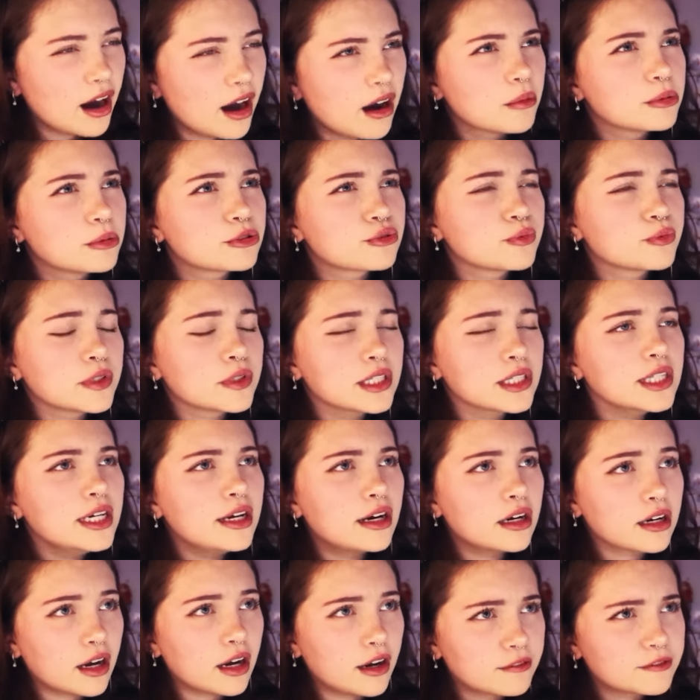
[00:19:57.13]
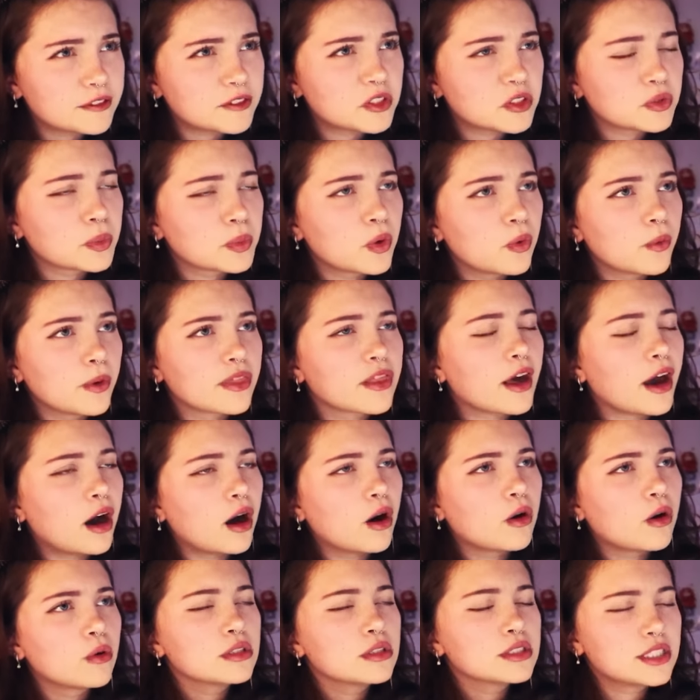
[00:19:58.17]
I was really uncomfortable with
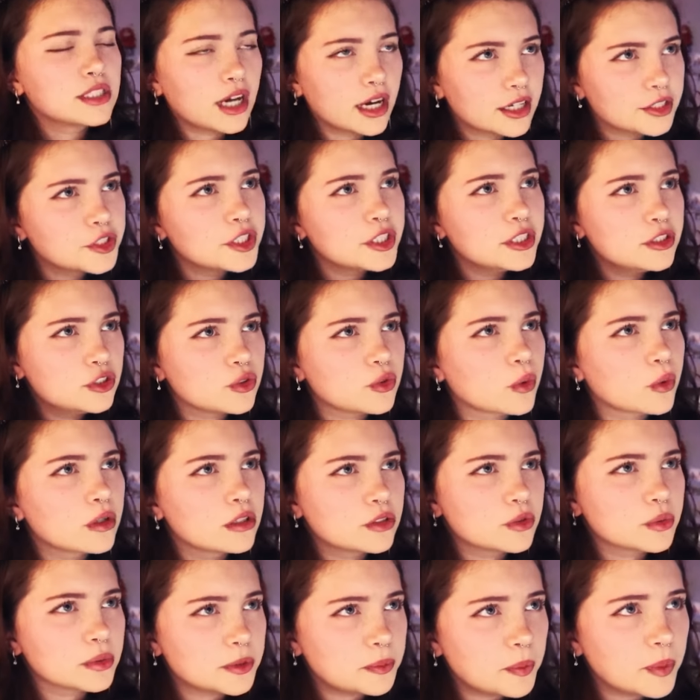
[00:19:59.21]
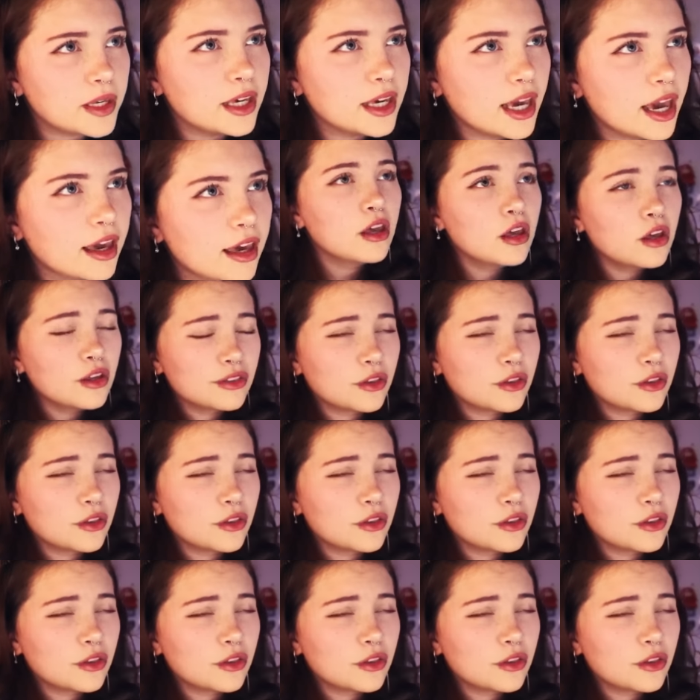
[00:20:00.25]
how touchy George was being."